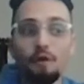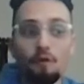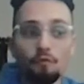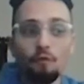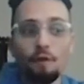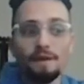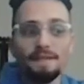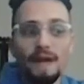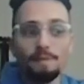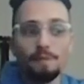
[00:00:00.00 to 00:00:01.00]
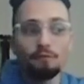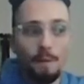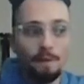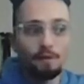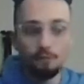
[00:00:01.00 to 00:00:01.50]
For example,
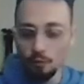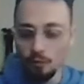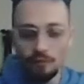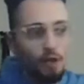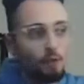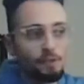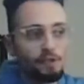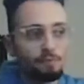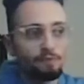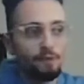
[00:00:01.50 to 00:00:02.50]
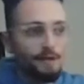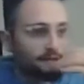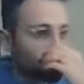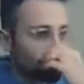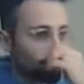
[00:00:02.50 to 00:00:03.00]
remember a few moves ago, bishop b4, knight
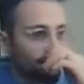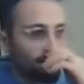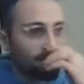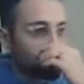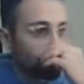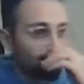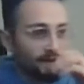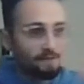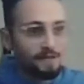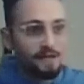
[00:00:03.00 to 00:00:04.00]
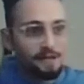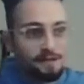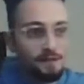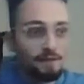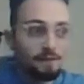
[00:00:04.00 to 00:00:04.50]
c3, knight
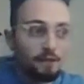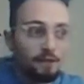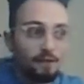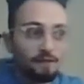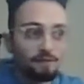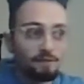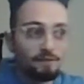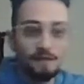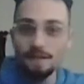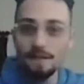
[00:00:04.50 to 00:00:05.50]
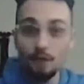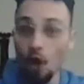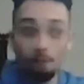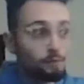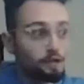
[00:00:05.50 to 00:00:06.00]
f6, look, d6,
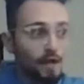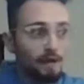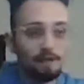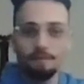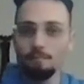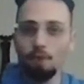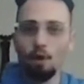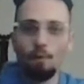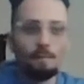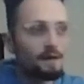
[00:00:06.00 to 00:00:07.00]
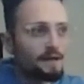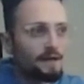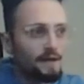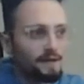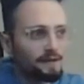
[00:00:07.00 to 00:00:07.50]
oh, check, boom,
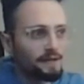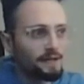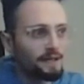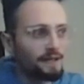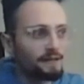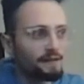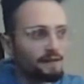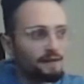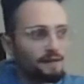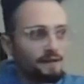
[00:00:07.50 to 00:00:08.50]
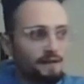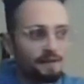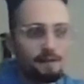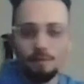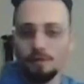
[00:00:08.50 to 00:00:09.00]
hit the king,
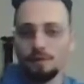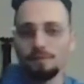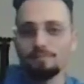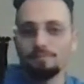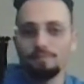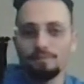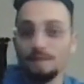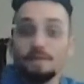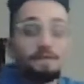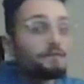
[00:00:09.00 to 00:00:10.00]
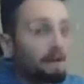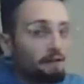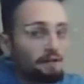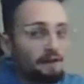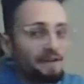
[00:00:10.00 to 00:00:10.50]
hit the bishop. This is
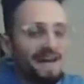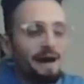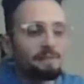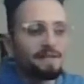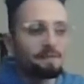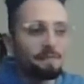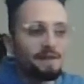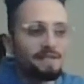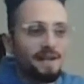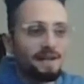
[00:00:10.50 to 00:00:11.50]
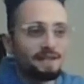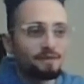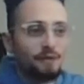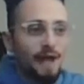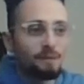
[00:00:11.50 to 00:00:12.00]
very common in the Ponziani.
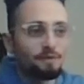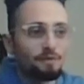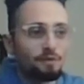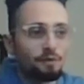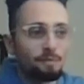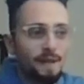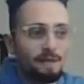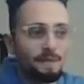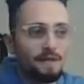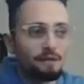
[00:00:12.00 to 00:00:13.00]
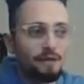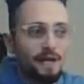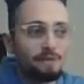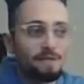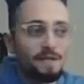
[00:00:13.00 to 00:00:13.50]
It will happen to you in many of your
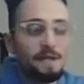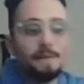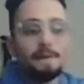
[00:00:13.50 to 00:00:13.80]
games.